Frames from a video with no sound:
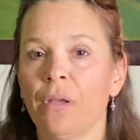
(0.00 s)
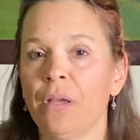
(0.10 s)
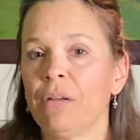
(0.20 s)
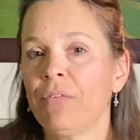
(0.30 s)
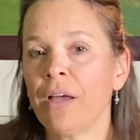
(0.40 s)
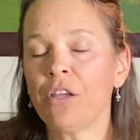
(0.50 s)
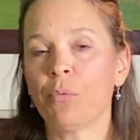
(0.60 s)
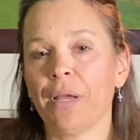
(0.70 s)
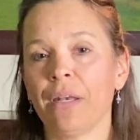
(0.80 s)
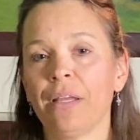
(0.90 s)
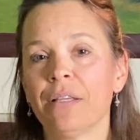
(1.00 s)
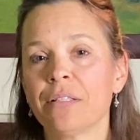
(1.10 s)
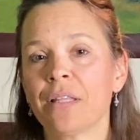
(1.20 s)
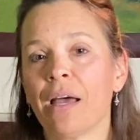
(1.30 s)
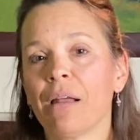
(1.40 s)
And evaluate,
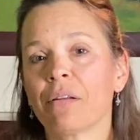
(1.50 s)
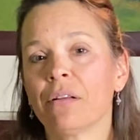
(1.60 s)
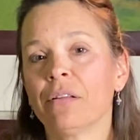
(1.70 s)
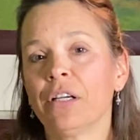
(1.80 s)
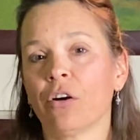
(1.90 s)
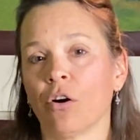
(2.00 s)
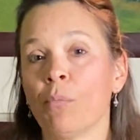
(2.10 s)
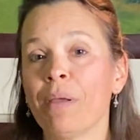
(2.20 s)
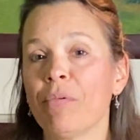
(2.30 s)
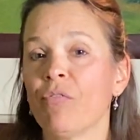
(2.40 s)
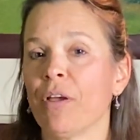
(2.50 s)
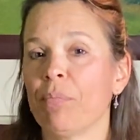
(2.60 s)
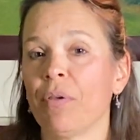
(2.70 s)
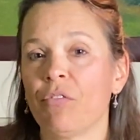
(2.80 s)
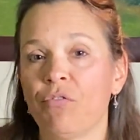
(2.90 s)
is that clear? Or maybe if I
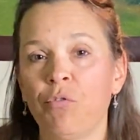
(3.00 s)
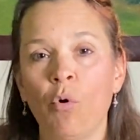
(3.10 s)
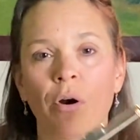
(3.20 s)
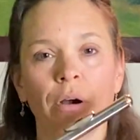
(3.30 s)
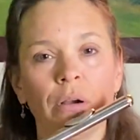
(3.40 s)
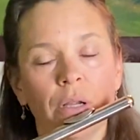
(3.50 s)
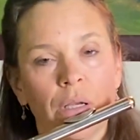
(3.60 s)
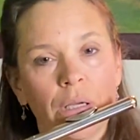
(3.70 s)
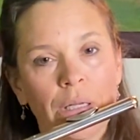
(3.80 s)
play 4.